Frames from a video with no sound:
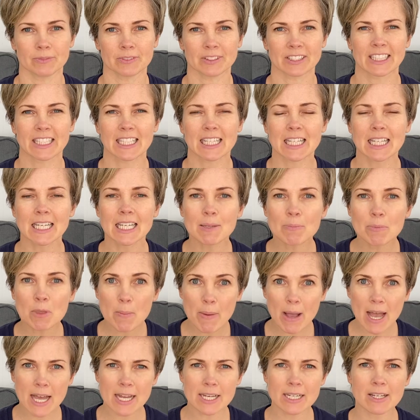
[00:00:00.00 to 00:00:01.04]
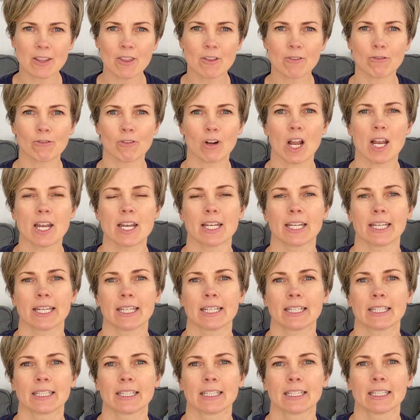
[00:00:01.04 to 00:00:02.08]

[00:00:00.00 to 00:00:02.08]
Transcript: Keep the bend in the front knee.